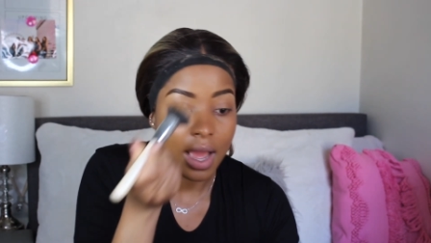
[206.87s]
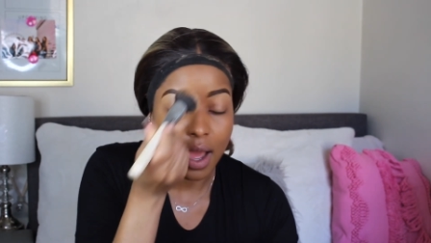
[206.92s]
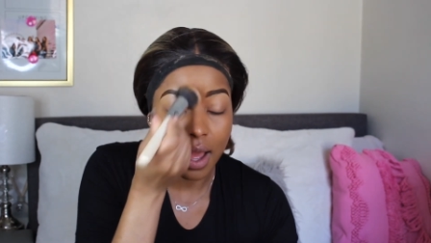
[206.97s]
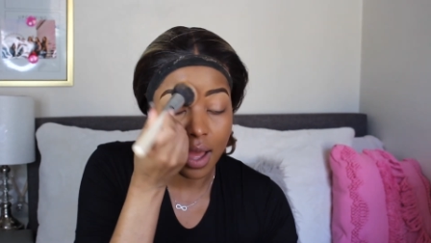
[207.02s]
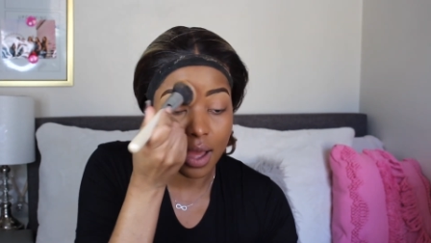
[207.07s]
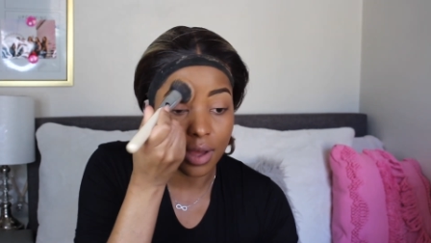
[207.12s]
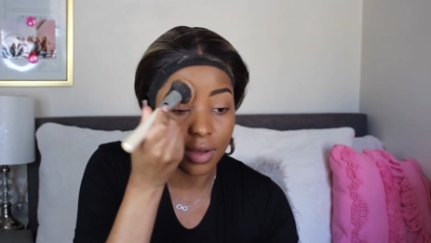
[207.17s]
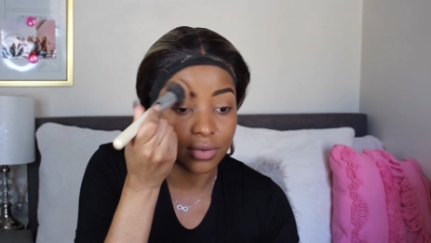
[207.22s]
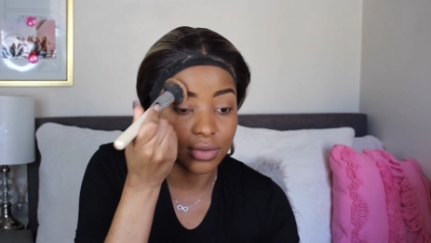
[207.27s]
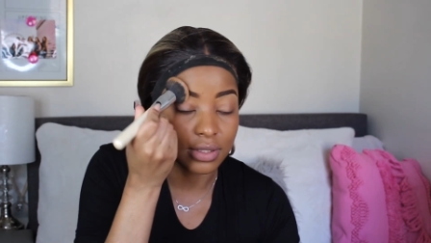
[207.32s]

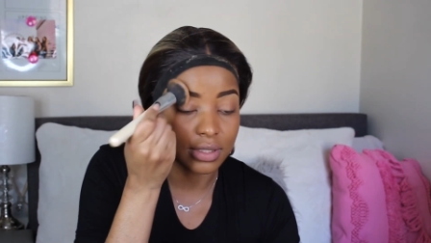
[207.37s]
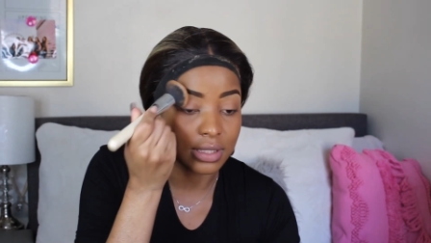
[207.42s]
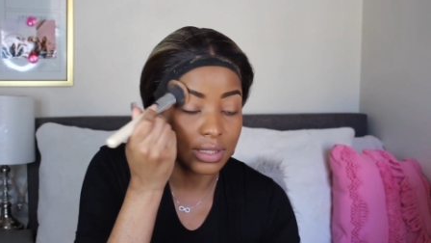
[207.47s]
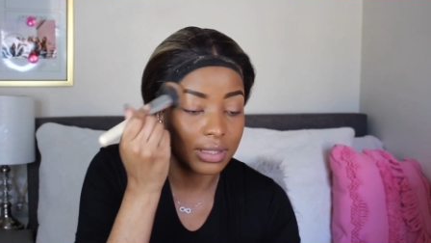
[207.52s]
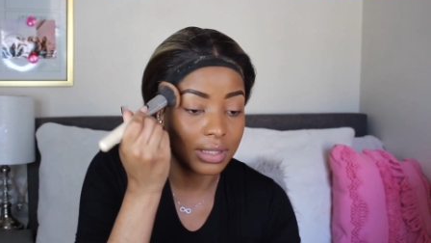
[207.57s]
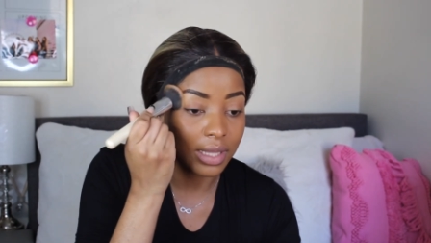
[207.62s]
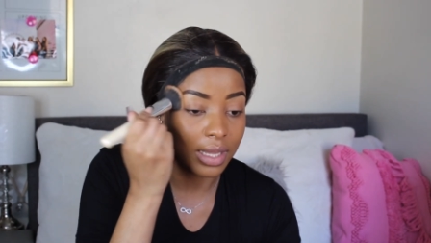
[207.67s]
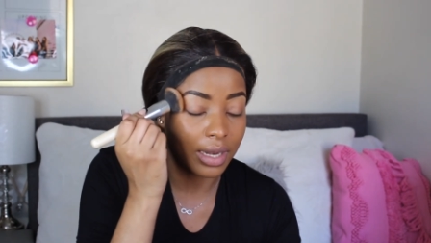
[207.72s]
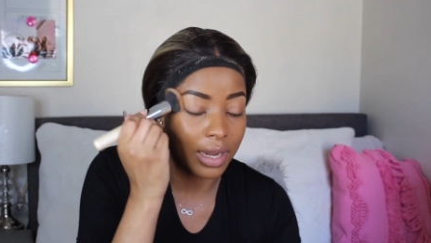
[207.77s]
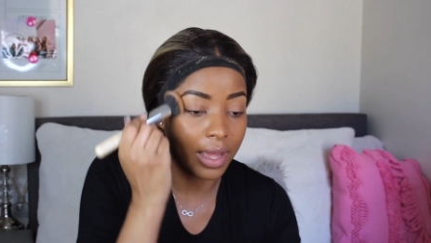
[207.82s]
how is
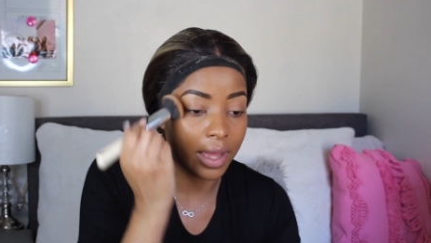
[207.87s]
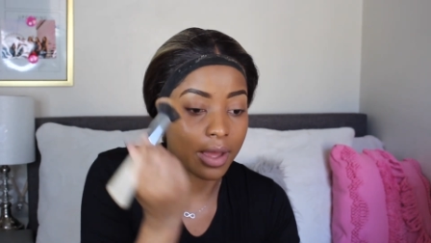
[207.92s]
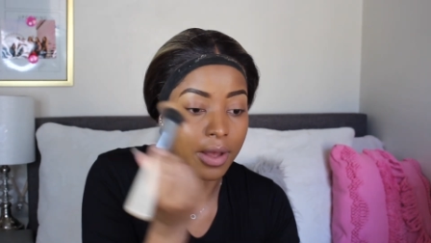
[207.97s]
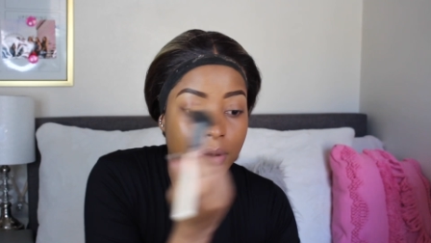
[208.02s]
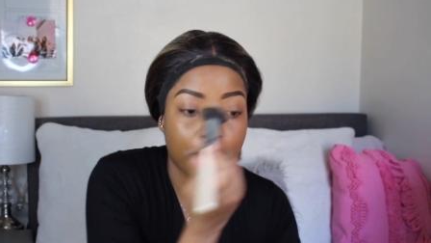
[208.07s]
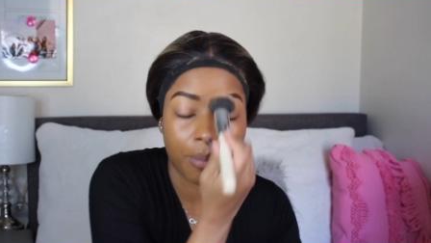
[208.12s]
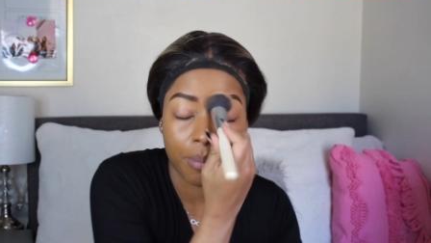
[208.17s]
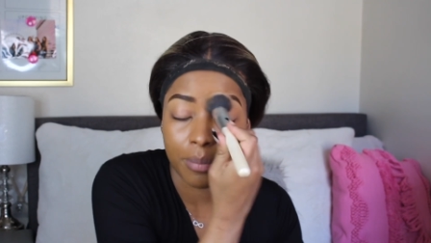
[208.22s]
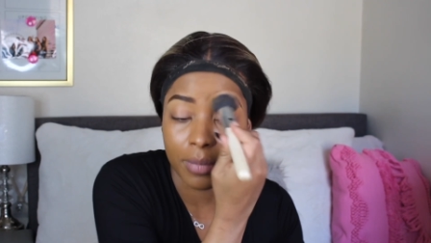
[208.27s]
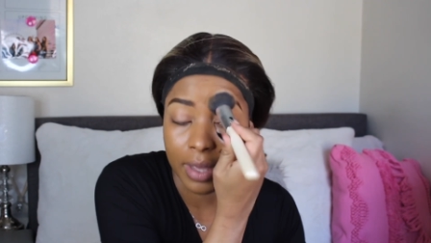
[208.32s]
this gonna
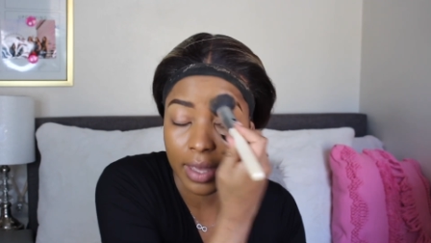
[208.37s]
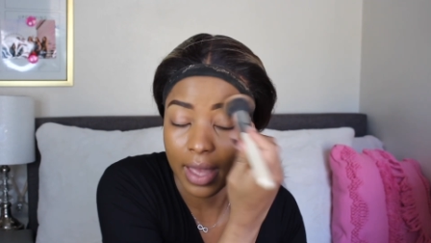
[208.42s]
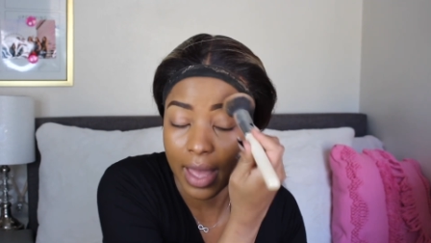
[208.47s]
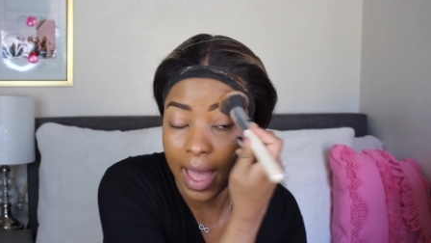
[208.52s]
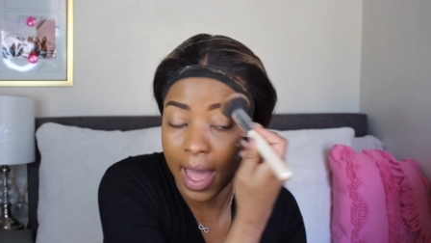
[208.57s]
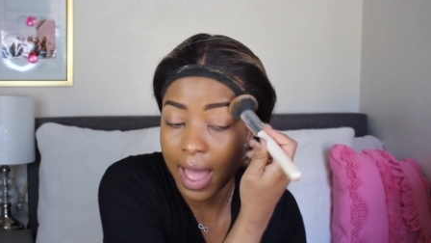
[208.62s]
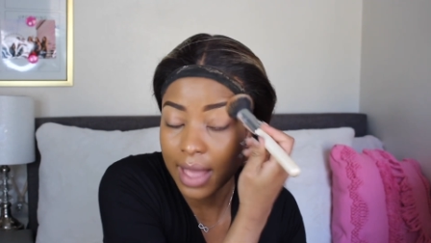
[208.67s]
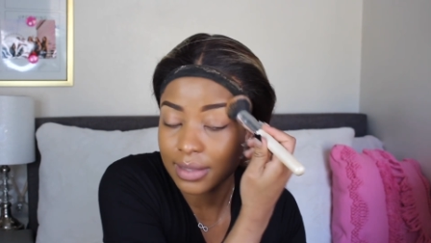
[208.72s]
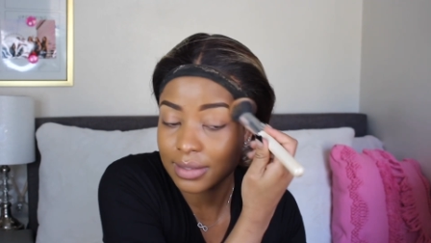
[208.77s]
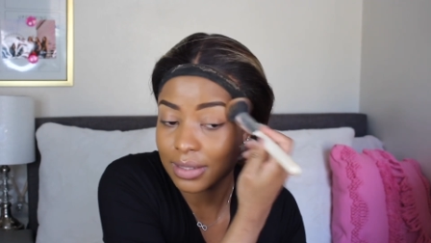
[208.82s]
help me
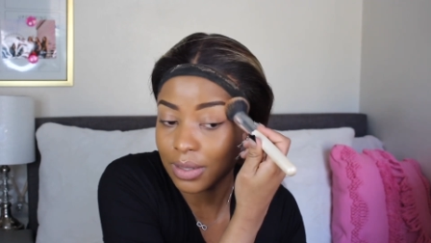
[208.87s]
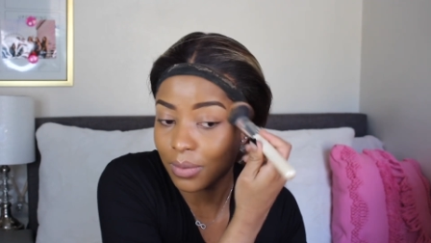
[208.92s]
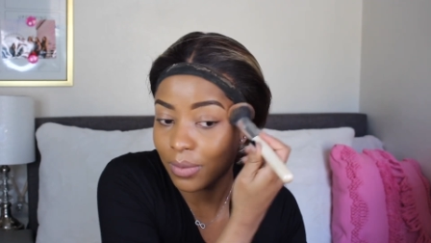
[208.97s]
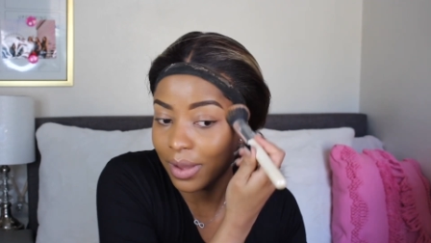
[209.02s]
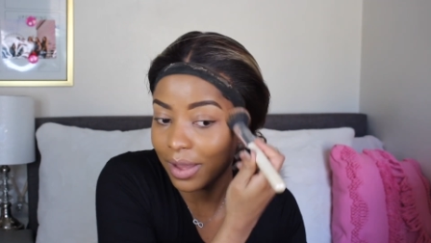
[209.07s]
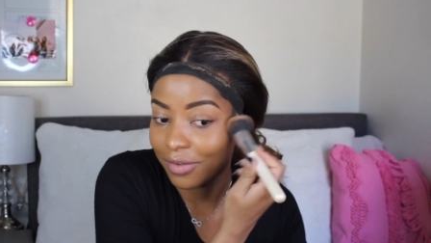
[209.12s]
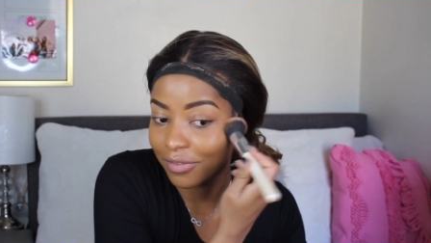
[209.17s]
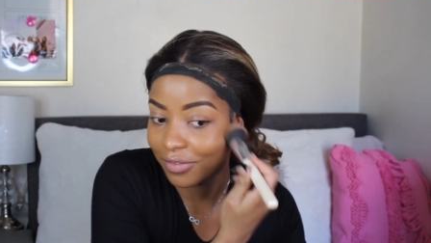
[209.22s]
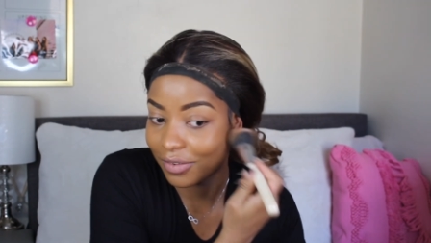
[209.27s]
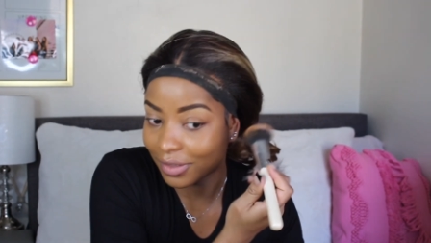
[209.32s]
as a
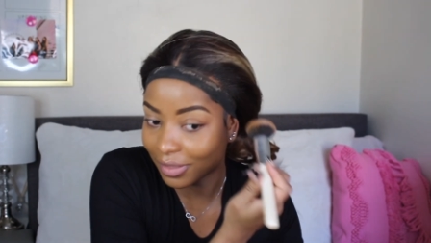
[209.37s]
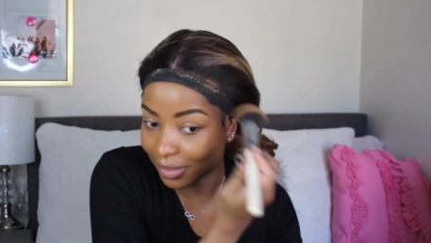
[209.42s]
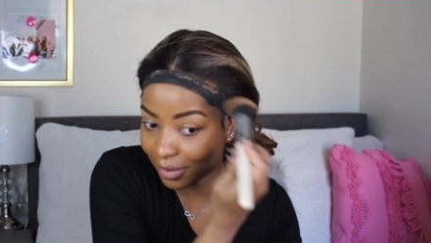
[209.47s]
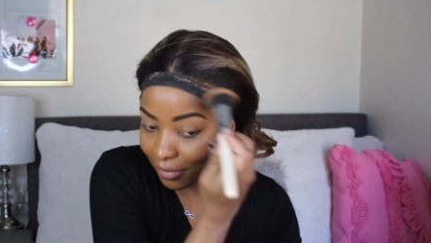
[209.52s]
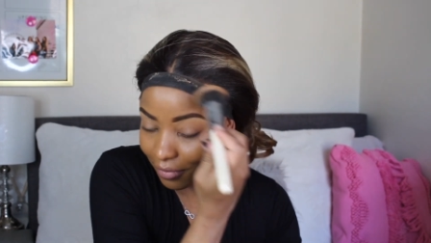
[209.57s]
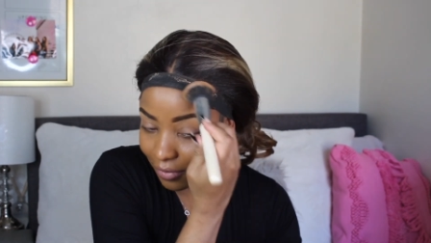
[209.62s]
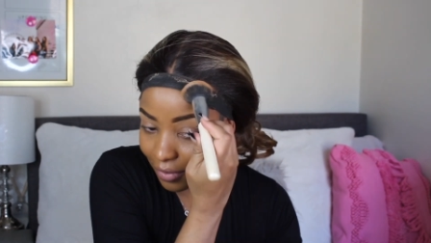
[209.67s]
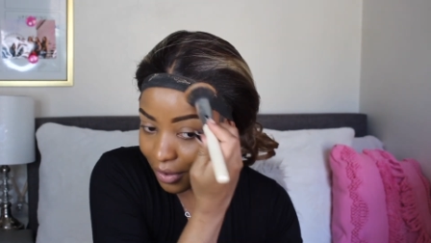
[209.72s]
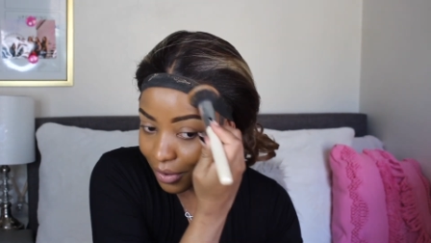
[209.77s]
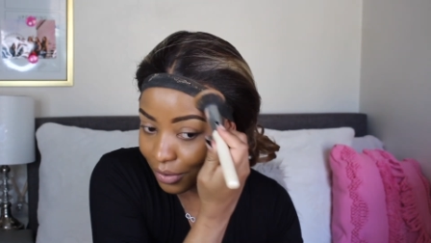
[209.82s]
wife in
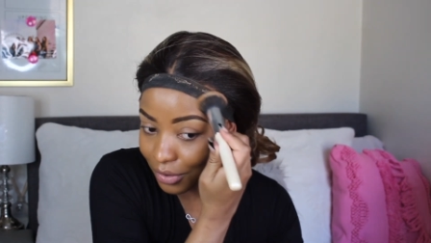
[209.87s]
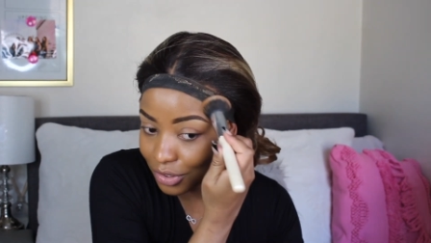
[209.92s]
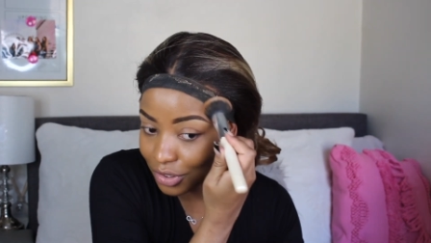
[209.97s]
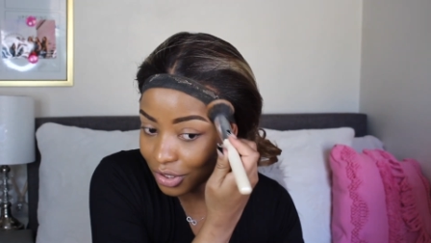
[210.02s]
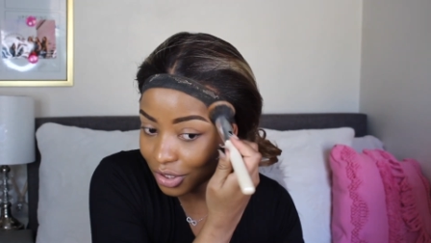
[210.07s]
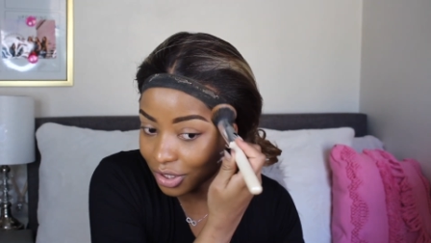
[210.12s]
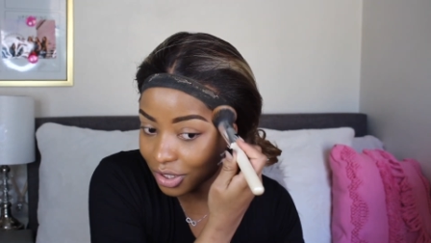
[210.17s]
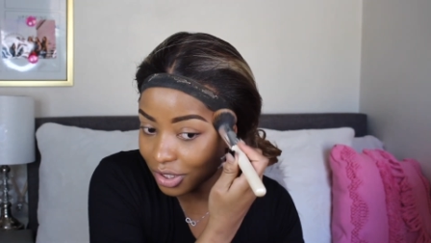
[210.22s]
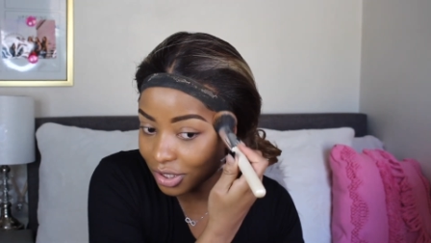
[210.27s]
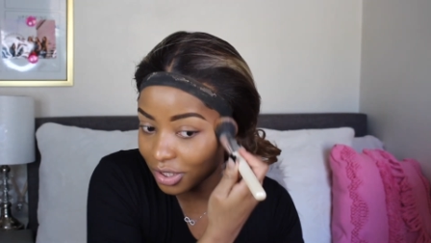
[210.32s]
the
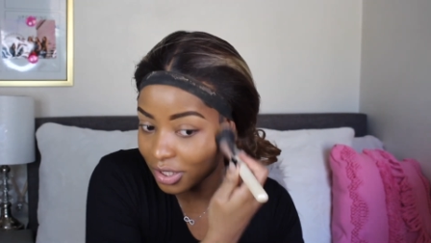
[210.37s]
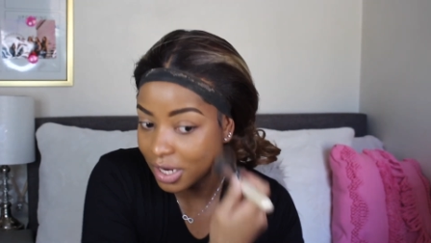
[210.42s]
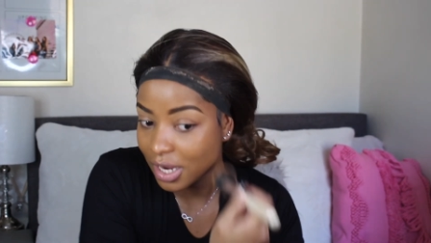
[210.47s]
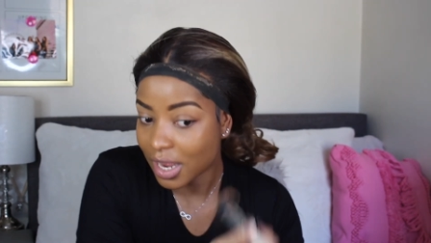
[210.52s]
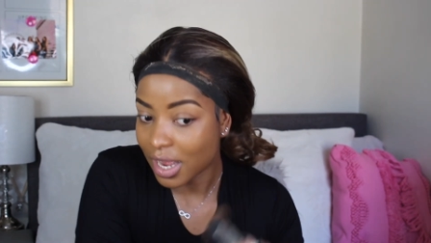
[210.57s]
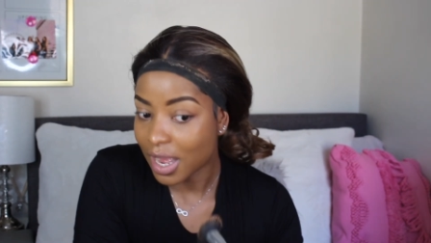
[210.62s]
future